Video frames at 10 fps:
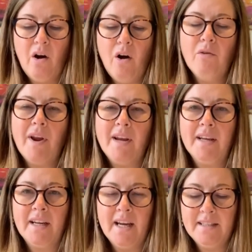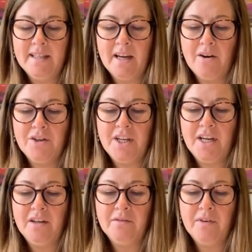all recognising our
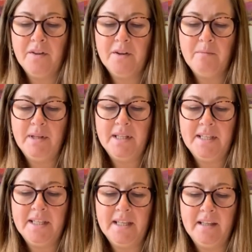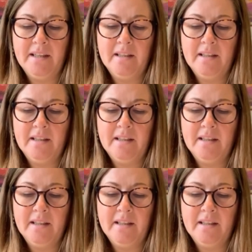shared vulnerability,